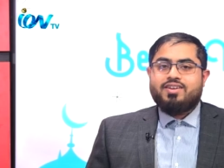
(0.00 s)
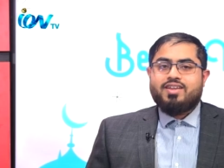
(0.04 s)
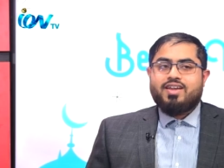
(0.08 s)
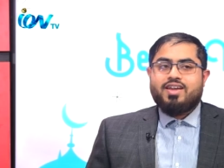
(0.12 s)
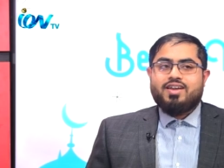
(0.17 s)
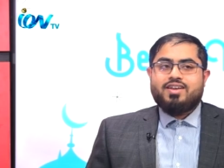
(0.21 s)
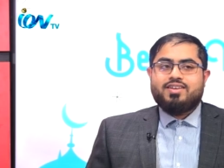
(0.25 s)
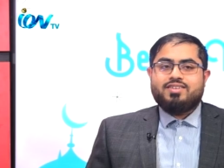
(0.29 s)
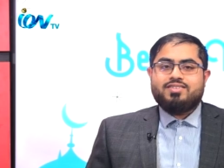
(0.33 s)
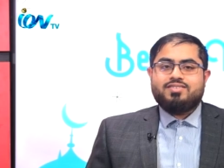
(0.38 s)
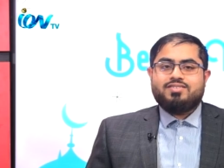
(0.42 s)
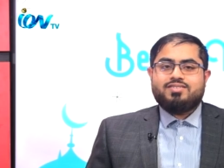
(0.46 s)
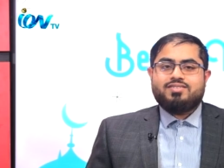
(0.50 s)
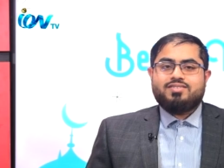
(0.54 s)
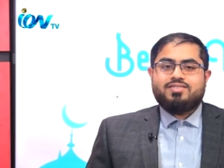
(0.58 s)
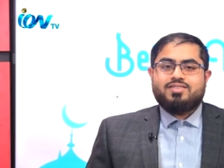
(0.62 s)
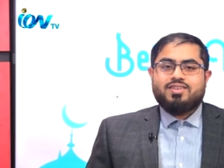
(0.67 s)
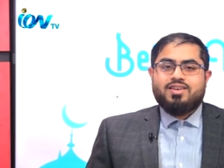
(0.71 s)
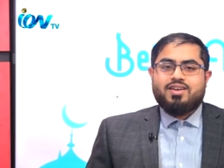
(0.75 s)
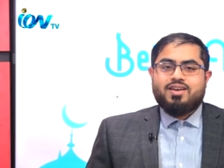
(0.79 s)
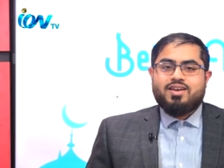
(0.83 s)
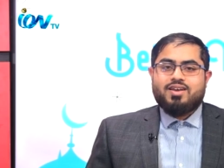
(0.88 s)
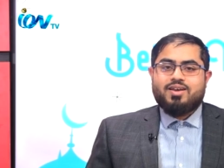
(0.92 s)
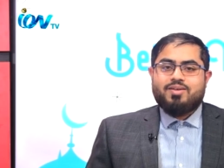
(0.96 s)
as
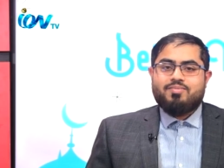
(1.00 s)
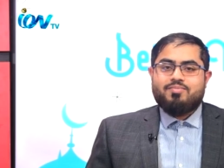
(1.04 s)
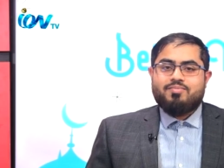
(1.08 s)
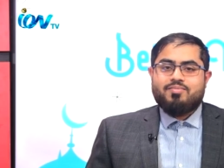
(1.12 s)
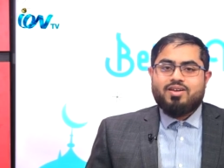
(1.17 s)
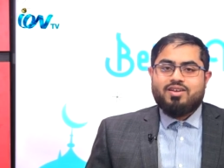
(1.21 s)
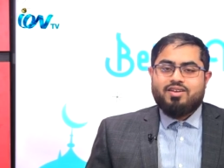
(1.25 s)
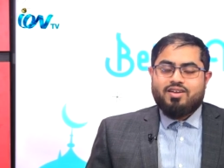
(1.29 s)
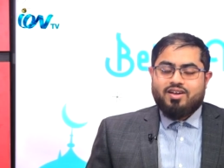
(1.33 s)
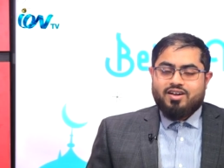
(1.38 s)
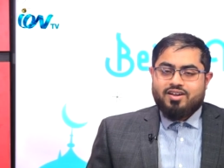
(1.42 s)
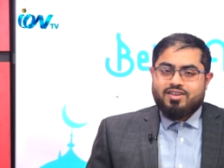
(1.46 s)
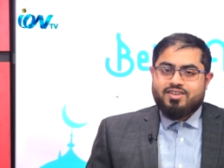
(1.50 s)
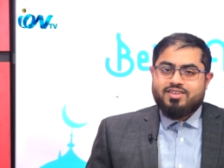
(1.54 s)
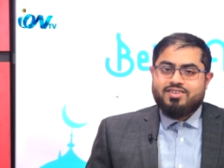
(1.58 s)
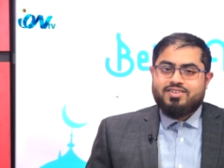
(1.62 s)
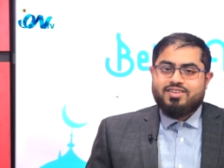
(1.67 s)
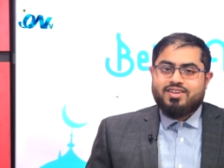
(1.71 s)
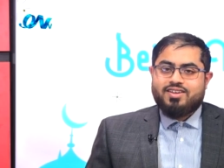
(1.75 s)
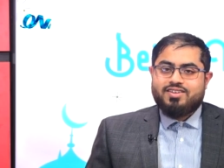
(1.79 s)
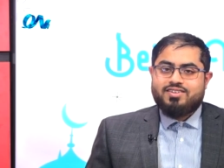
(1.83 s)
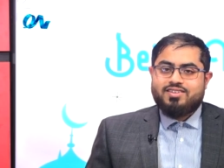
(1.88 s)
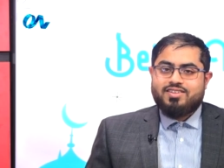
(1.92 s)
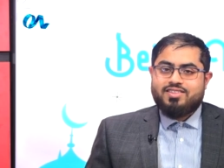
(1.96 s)
an
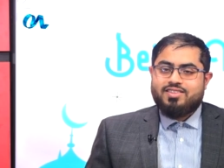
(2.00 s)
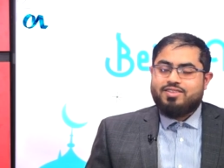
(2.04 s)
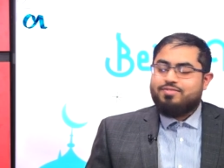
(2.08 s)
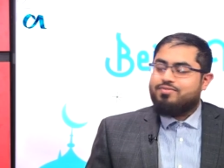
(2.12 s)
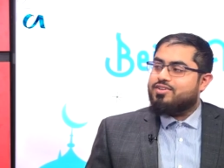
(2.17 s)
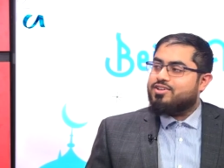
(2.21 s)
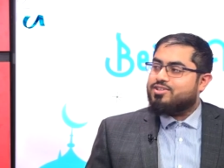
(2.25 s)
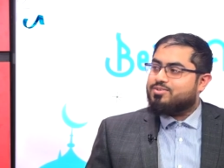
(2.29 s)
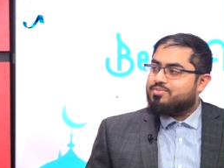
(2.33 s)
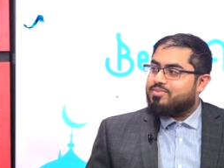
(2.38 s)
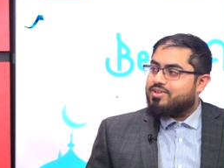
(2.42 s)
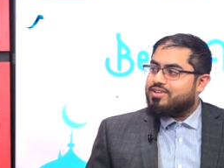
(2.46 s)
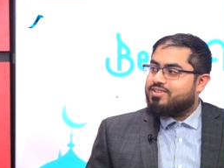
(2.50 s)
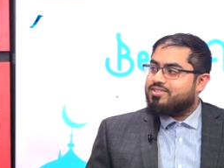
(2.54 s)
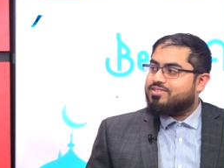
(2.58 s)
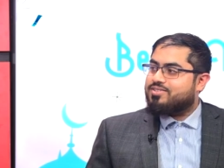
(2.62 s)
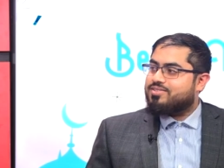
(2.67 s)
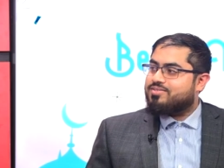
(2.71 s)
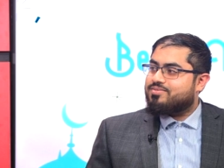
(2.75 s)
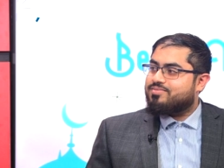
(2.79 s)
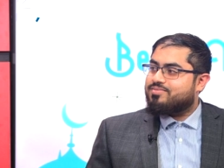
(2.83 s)
architect in the first place?